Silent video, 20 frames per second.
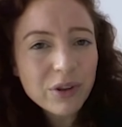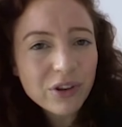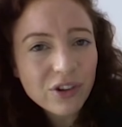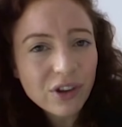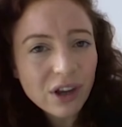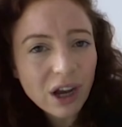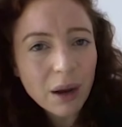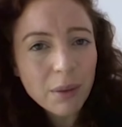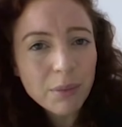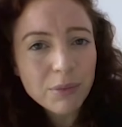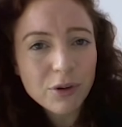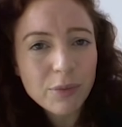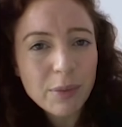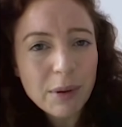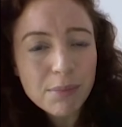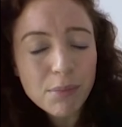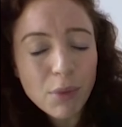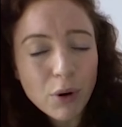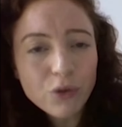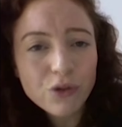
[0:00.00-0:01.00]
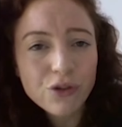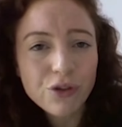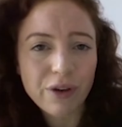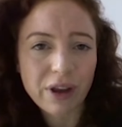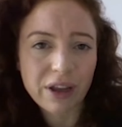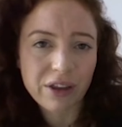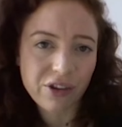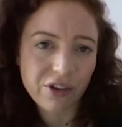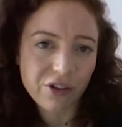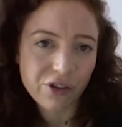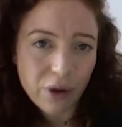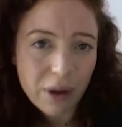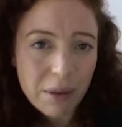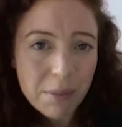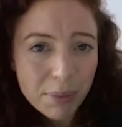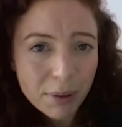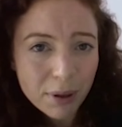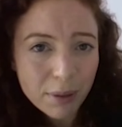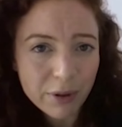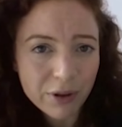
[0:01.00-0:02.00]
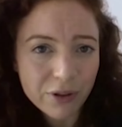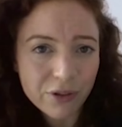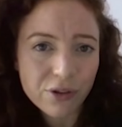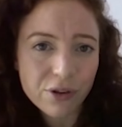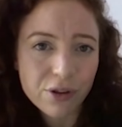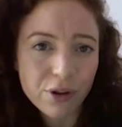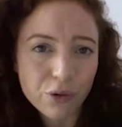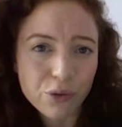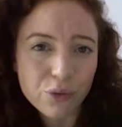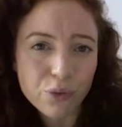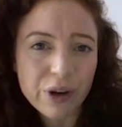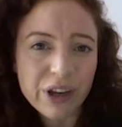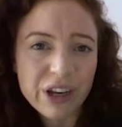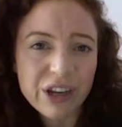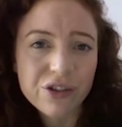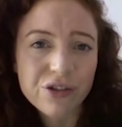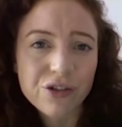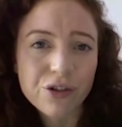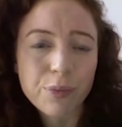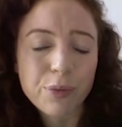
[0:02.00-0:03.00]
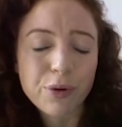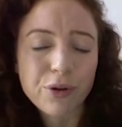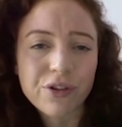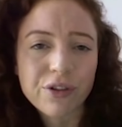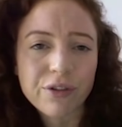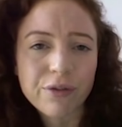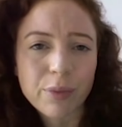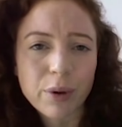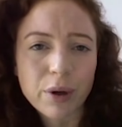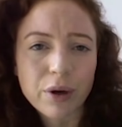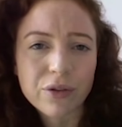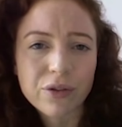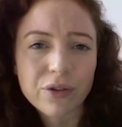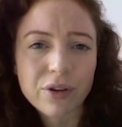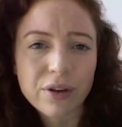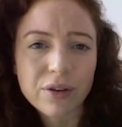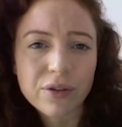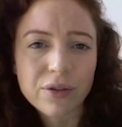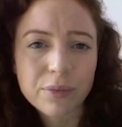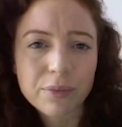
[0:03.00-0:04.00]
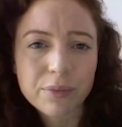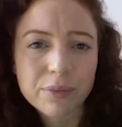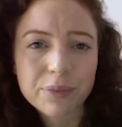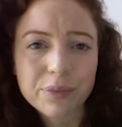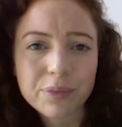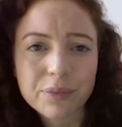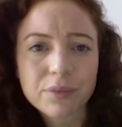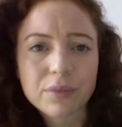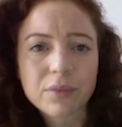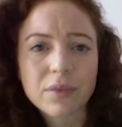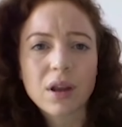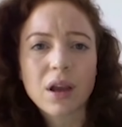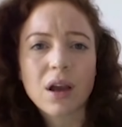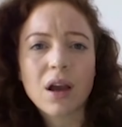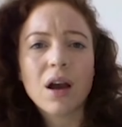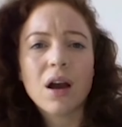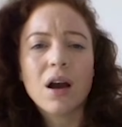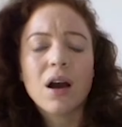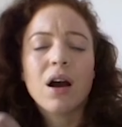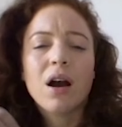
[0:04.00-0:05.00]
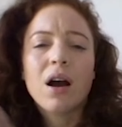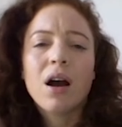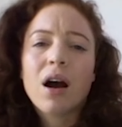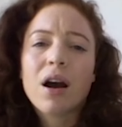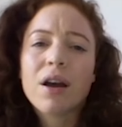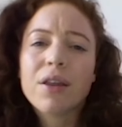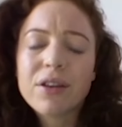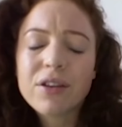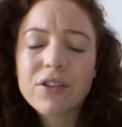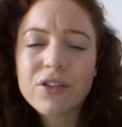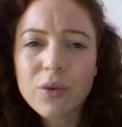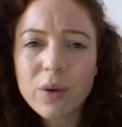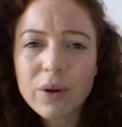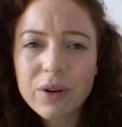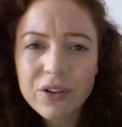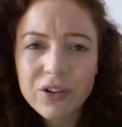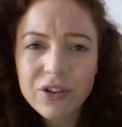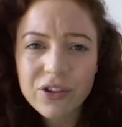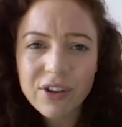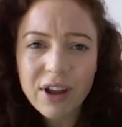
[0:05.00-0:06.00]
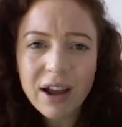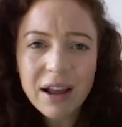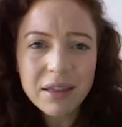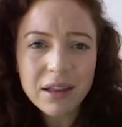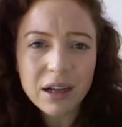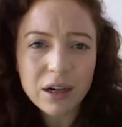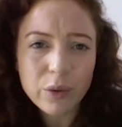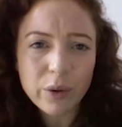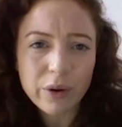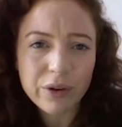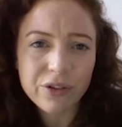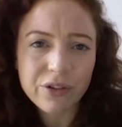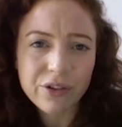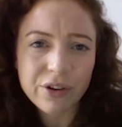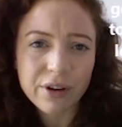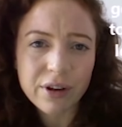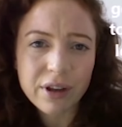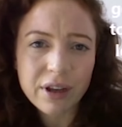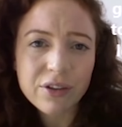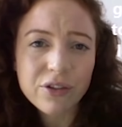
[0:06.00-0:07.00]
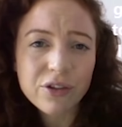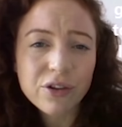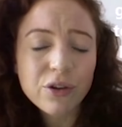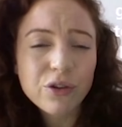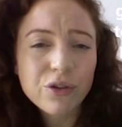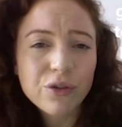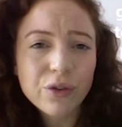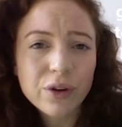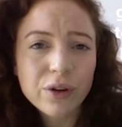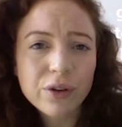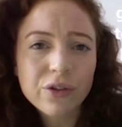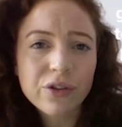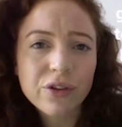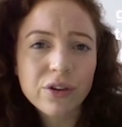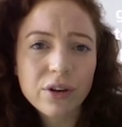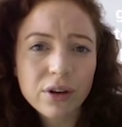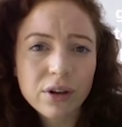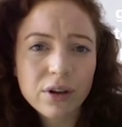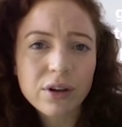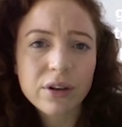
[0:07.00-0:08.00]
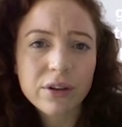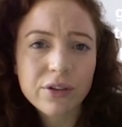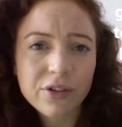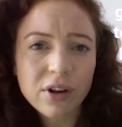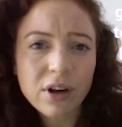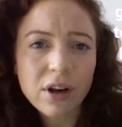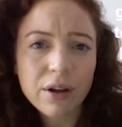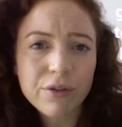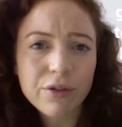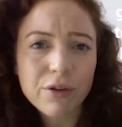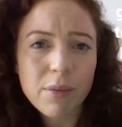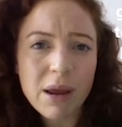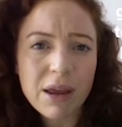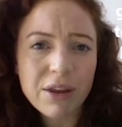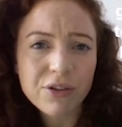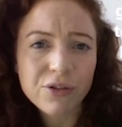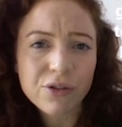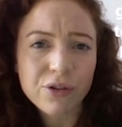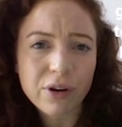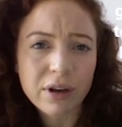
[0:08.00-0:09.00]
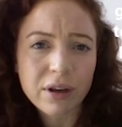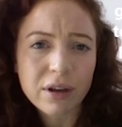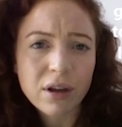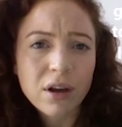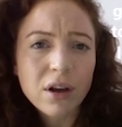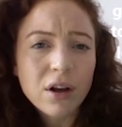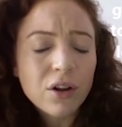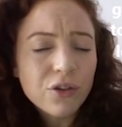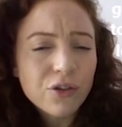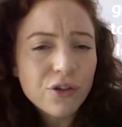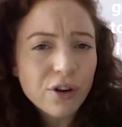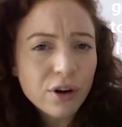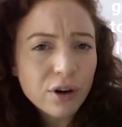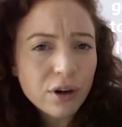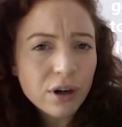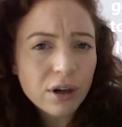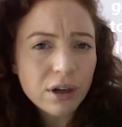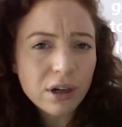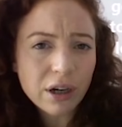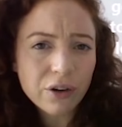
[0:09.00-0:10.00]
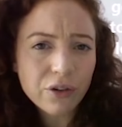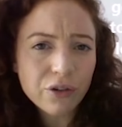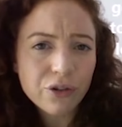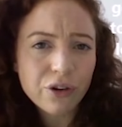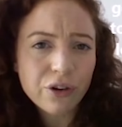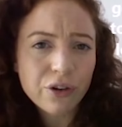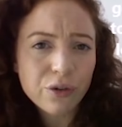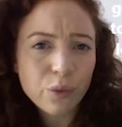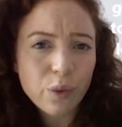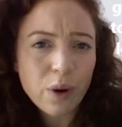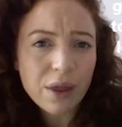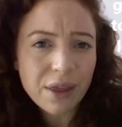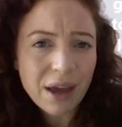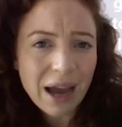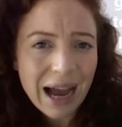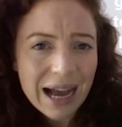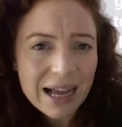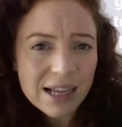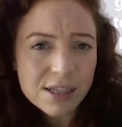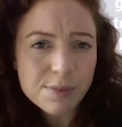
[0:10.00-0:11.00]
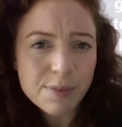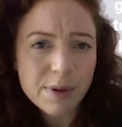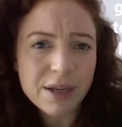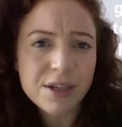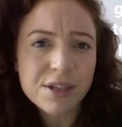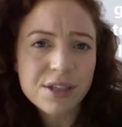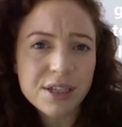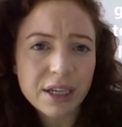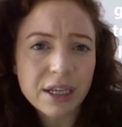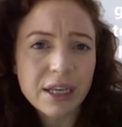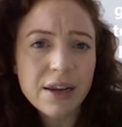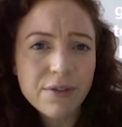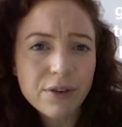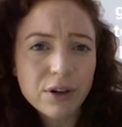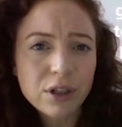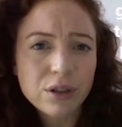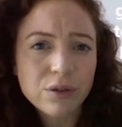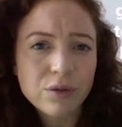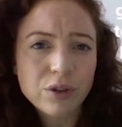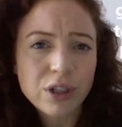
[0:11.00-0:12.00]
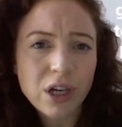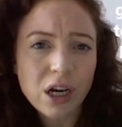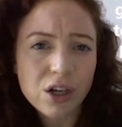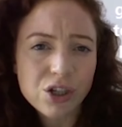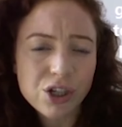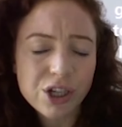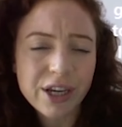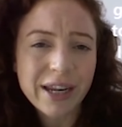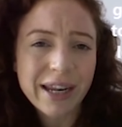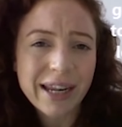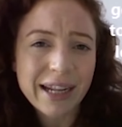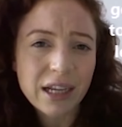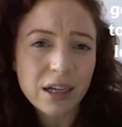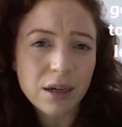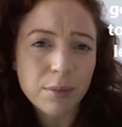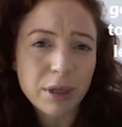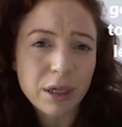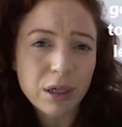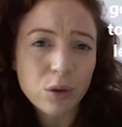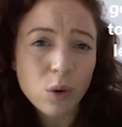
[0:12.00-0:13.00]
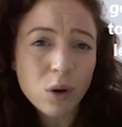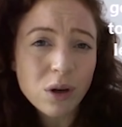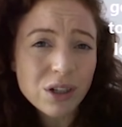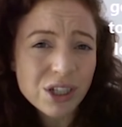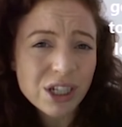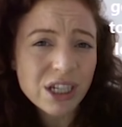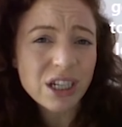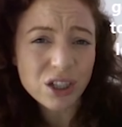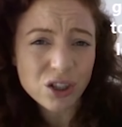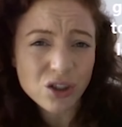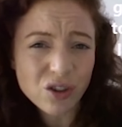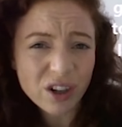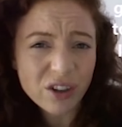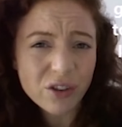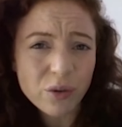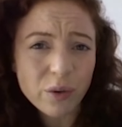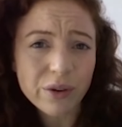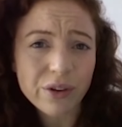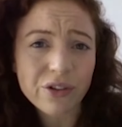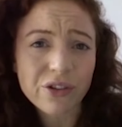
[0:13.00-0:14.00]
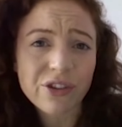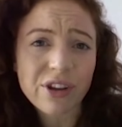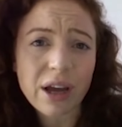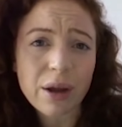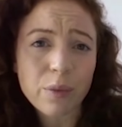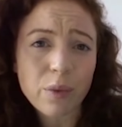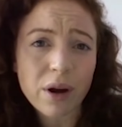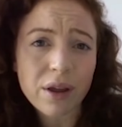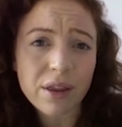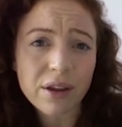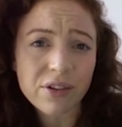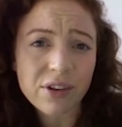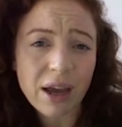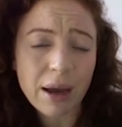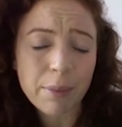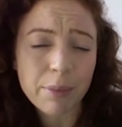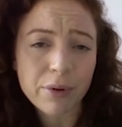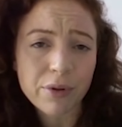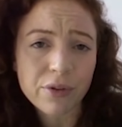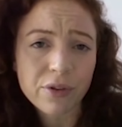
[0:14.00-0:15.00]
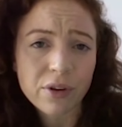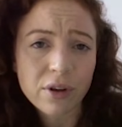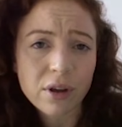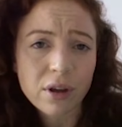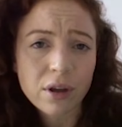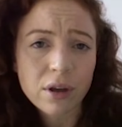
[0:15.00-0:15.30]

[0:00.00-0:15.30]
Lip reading: come to be motivated to implement those redistributive policies? I think to understand that question, it's useful to learn from history, to look at countries where there has been a significant reduction in income inequality and try to understand why that's happened.